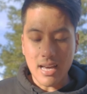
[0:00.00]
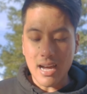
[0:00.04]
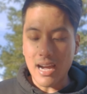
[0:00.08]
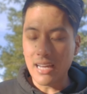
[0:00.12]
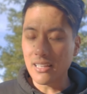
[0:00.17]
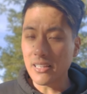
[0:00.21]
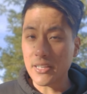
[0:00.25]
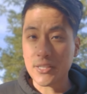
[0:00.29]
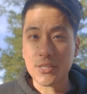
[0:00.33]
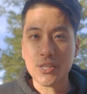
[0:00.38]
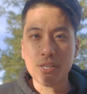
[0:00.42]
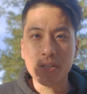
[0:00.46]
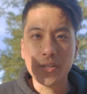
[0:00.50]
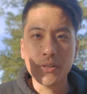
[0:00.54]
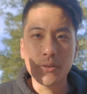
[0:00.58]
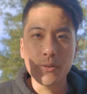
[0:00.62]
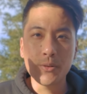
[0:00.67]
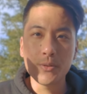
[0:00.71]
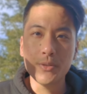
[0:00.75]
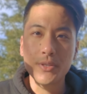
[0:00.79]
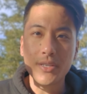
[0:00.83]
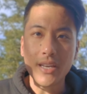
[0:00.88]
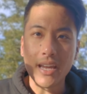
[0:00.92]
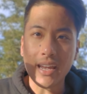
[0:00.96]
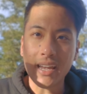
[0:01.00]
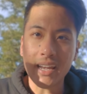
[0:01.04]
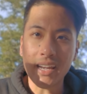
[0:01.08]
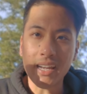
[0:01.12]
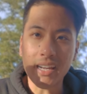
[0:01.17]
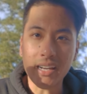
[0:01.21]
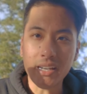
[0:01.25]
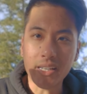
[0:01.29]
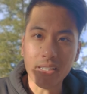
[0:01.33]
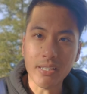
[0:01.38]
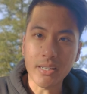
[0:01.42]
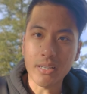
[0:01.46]
I like to use
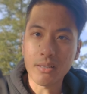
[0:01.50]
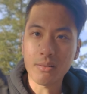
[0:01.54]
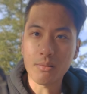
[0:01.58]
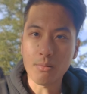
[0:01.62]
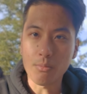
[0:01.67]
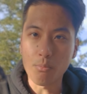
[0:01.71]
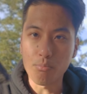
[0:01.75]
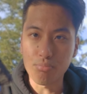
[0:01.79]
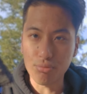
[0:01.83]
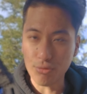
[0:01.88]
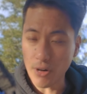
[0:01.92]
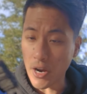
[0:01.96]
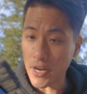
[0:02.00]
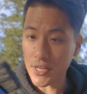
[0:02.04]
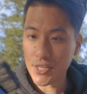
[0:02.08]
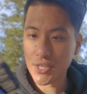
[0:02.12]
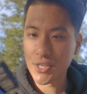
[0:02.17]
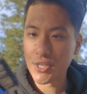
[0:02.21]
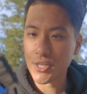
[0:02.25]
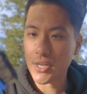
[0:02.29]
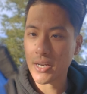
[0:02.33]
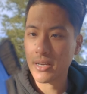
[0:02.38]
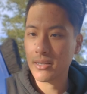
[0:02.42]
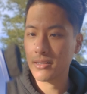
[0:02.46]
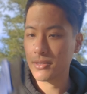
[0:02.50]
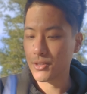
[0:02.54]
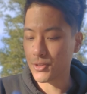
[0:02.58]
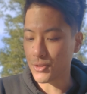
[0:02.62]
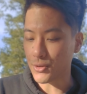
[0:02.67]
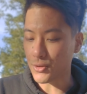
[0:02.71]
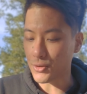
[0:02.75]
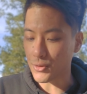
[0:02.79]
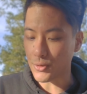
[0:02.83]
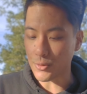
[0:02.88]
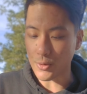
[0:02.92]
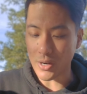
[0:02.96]
a brush
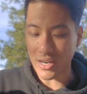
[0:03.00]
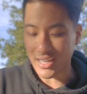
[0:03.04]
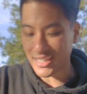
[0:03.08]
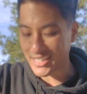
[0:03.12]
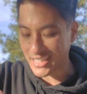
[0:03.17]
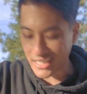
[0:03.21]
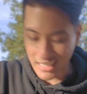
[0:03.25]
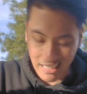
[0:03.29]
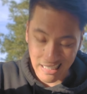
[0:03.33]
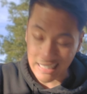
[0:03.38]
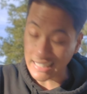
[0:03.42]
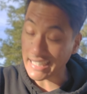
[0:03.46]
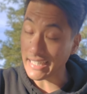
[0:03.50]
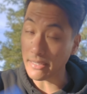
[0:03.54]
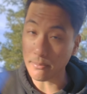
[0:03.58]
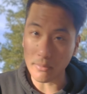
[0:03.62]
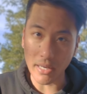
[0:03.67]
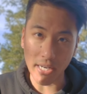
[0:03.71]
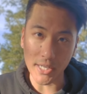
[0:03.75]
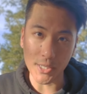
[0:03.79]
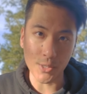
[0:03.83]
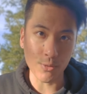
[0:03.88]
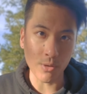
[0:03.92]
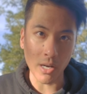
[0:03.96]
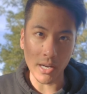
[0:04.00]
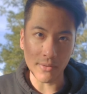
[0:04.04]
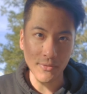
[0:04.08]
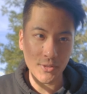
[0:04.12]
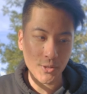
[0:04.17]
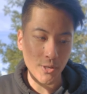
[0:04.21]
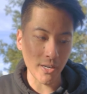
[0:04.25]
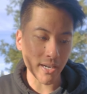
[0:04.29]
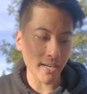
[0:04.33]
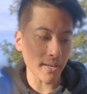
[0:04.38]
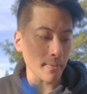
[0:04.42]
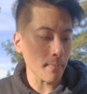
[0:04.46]
to clean my
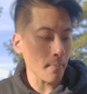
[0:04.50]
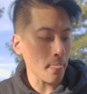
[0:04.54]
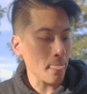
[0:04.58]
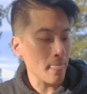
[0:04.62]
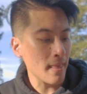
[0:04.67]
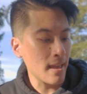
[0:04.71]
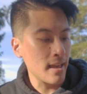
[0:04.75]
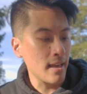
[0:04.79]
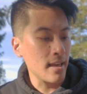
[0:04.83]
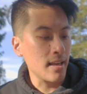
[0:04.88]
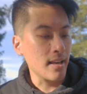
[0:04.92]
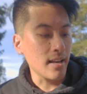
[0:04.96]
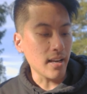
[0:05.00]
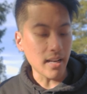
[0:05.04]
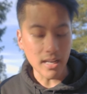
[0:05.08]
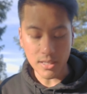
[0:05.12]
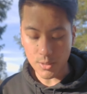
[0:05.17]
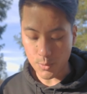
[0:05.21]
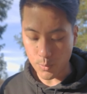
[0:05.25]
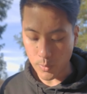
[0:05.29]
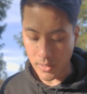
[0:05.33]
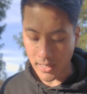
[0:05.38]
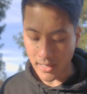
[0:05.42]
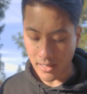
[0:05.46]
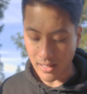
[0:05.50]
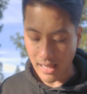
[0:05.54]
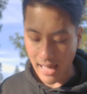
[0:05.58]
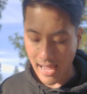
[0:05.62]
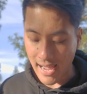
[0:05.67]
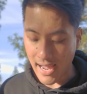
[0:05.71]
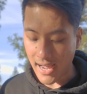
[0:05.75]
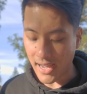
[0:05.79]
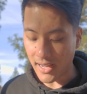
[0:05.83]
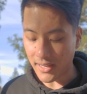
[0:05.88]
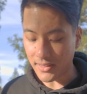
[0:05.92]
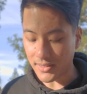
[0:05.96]
drivetrain, as well
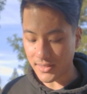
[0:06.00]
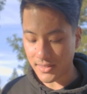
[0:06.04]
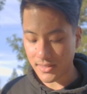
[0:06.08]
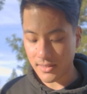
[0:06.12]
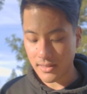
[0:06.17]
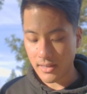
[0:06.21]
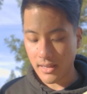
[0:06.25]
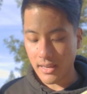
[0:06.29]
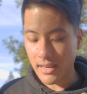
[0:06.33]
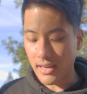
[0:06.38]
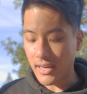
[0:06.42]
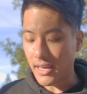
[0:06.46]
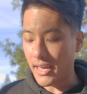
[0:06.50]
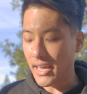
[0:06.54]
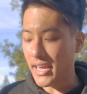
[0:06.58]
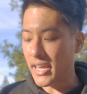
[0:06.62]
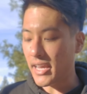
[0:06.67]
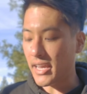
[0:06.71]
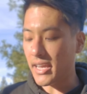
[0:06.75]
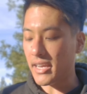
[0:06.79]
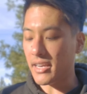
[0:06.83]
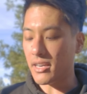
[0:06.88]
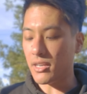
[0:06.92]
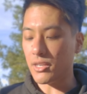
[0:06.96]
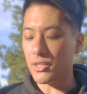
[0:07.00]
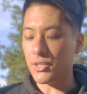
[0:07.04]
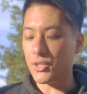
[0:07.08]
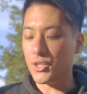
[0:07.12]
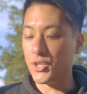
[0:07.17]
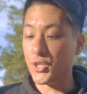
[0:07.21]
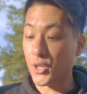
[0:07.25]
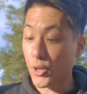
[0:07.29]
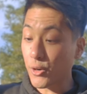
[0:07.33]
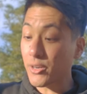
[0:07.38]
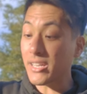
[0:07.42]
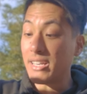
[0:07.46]
as a
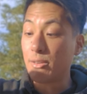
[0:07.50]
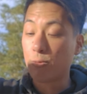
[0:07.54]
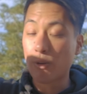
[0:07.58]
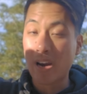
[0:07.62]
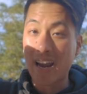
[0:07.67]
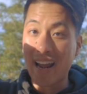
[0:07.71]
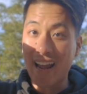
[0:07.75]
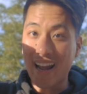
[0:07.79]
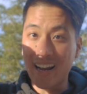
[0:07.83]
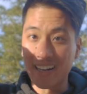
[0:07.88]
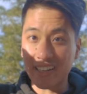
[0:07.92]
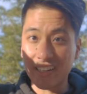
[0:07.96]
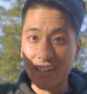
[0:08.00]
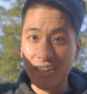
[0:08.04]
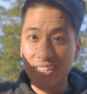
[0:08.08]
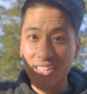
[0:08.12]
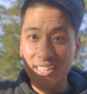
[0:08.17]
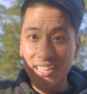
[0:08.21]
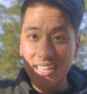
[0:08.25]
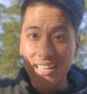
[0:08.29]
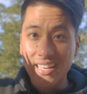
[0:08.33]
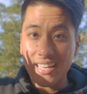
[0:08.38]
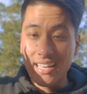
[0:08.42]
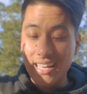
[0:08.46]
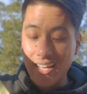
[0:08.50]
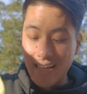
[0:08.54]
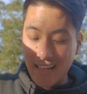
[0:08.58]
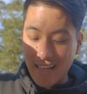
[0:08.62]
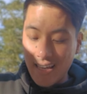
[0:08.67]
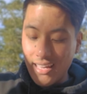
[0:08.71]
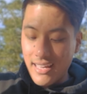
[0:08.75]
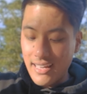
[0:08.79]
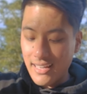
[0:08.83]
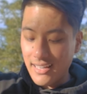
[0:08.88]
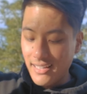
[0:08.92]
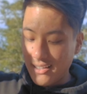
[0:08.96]
dirty rag
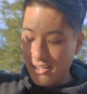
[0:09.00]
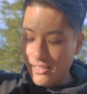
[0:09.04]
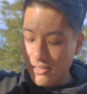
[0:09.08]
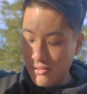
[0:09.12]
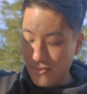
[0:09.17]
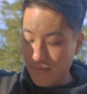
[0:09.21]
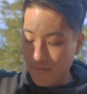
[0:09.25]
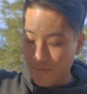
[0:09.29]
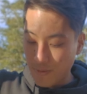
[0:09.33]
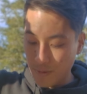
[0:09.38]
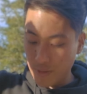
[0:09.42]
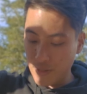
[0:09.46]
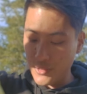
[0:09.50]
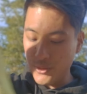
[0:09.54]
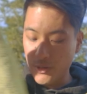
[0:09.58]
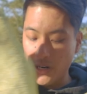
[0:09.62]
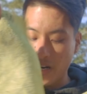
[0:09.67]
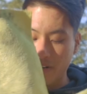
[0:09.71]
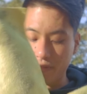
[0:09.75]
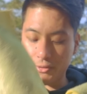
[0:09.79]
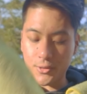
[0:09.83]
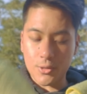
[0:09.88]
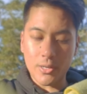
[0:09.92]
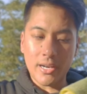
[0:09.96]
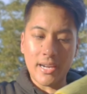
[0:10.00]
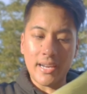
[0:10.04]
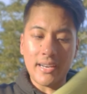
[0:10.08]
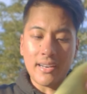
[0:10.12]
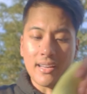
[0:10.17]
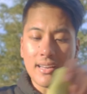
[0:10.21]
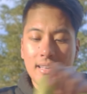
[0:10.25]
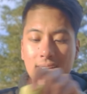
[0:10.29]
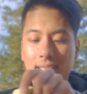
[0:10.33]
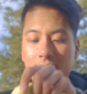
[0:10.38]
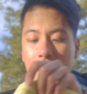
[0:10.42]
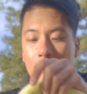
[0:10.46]
for the
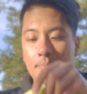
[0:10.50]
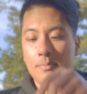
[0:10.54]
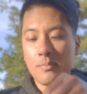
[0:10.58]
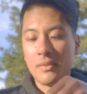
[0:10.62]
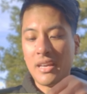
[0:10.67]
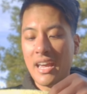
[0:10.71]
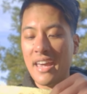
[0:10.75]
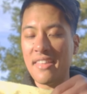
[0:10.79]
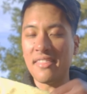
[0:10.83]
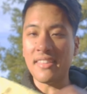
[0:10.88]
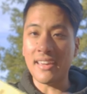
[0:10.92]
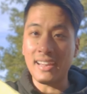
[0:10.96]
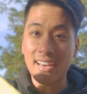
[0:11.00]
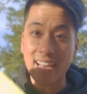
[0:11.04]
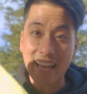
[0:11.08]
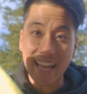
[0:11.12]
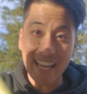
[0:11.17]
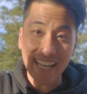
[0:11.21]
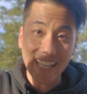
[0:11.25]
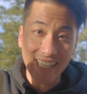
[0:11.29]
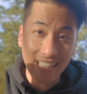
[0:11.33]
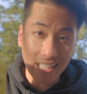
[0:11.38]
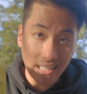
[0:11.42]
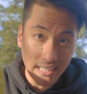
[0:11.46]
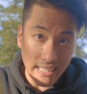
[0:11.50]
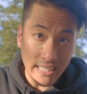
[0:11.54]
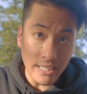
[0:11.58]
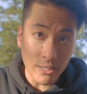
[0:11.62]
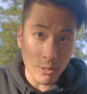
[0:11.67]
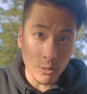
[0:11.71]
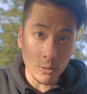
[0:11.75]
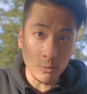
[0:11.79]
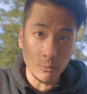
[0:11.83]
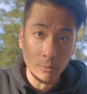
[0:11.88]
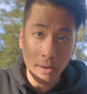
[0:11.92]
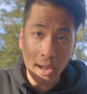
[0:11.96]
drivetrain, and then a
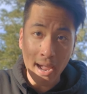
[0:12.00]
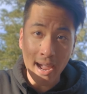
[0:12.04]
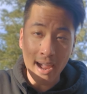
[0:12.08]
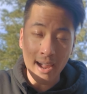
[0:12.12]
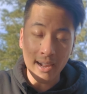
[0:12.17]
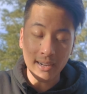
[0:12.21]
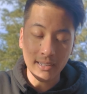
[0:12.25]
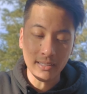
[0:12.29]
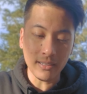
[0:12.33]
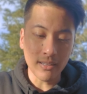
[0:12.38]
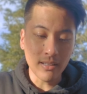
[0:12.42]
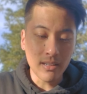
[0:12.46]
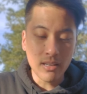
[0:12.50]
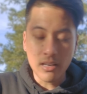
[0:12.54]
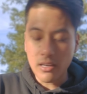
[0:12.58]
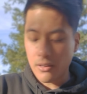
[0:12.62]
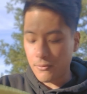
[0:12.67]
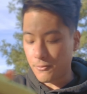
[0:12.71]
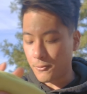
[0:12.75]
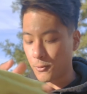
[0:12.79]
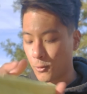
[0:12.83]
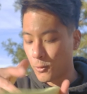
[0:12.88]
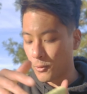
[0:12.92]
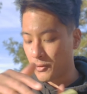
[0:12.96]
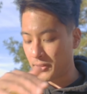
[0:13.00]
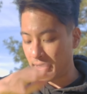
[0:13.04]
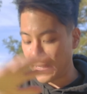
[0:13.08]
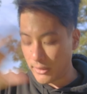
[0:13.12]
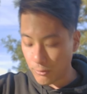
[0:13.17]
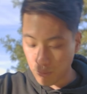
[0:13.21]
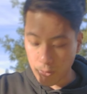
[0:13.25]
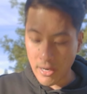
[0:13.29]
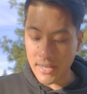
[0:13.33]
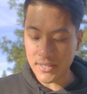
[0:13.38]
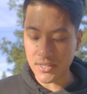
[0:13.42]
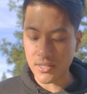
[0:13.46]
cleaner rag for
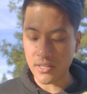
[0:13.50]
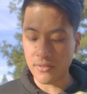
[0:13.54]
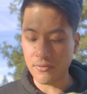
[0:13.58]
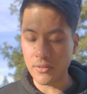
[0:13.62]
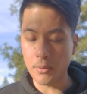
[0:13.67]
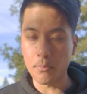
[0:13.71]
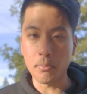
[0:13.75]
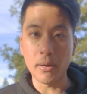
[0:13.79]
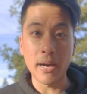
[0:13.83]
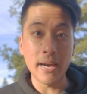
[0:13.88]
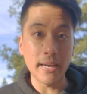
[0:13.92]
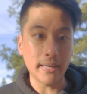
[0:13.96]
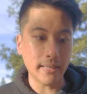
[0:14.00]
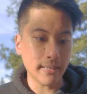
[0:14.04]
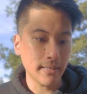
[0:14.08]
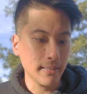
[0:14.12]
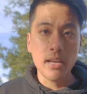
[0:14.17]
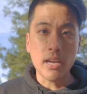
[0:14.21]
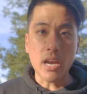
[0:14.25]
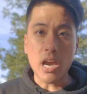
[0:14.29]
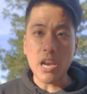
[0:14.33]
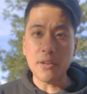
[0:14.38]
the rest of the bike.